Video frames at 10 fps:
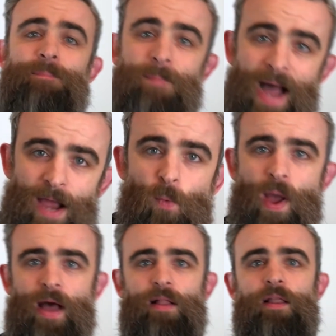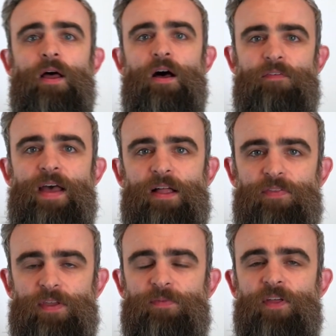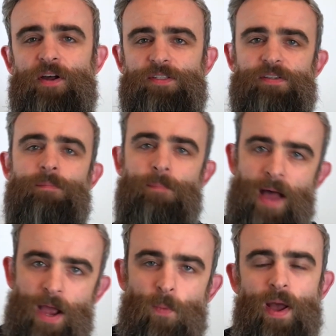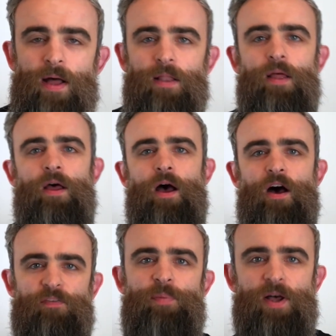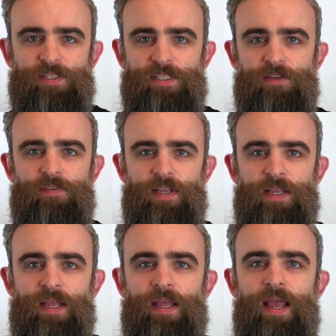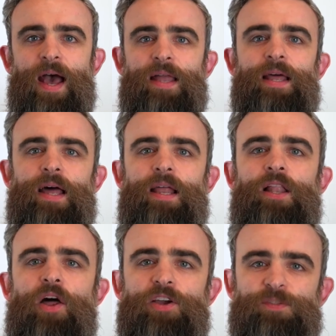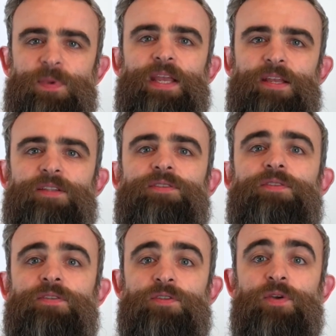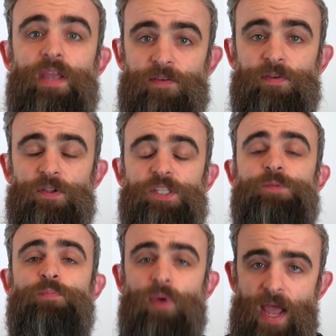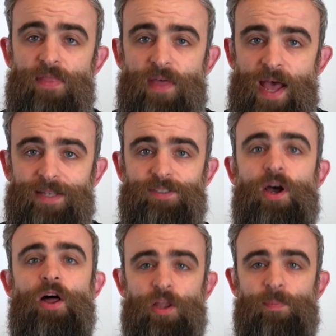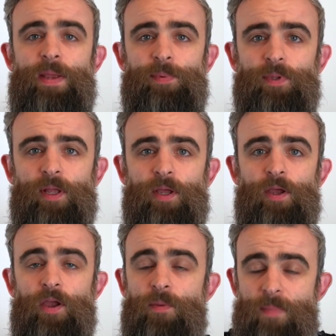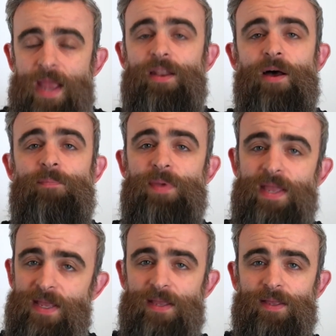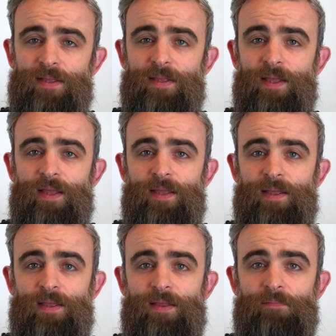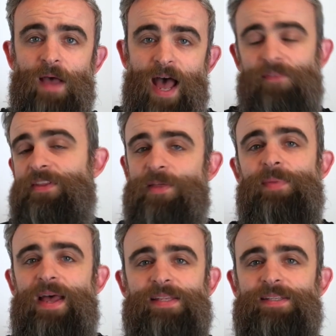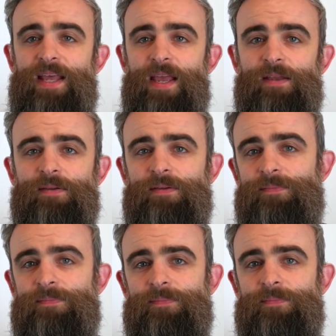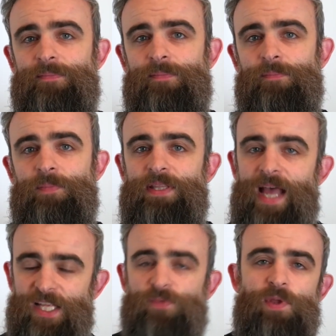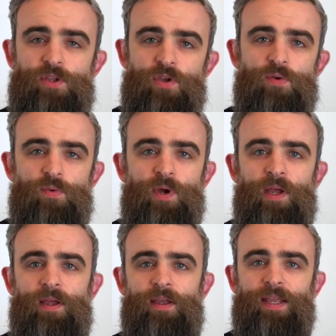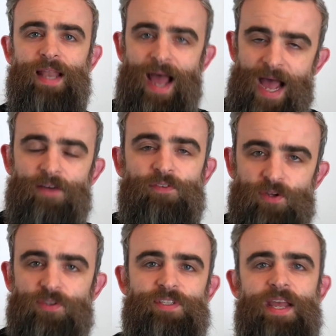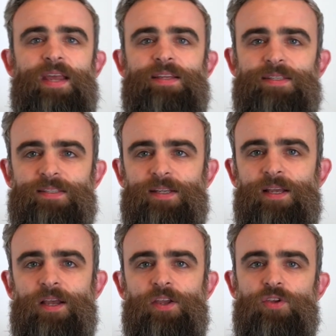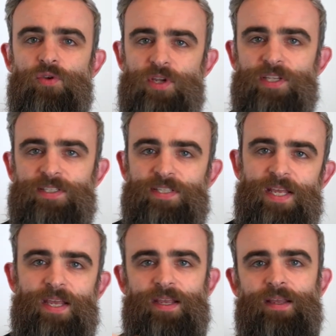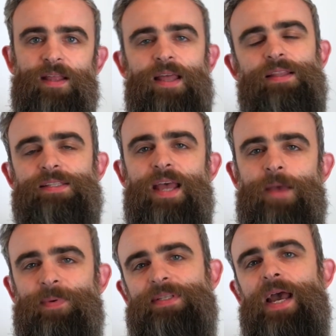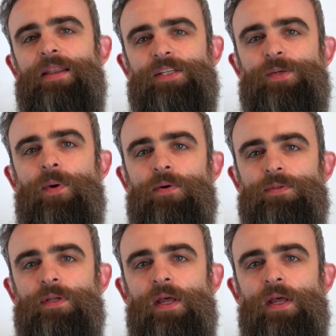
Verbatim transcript: my well of healthy thoughts, my well of positivity, and that allows me to even spread that to other people who may not be having the best day. But that's when you can have good days. You can take this Epictetus quote